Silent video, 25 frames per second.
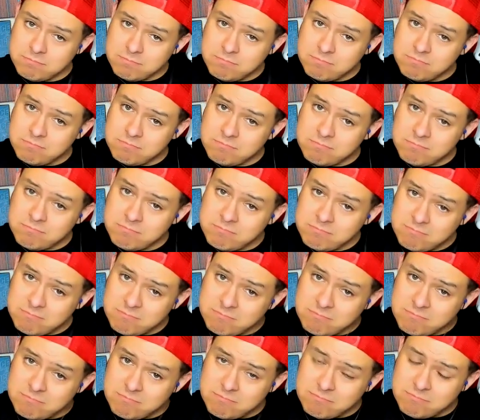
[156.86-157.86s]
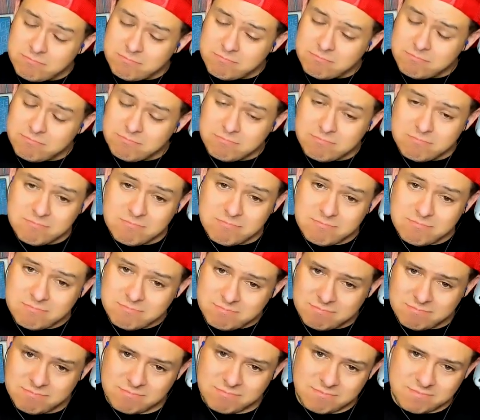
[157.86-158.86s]

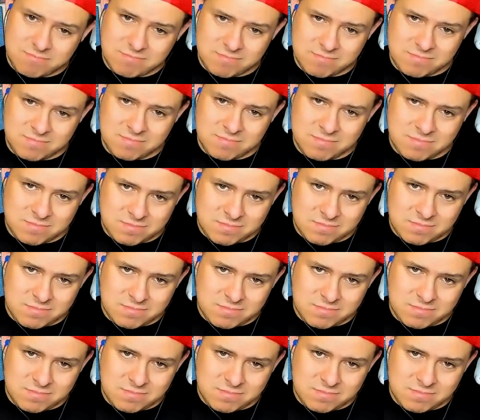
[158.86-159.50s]
(silence)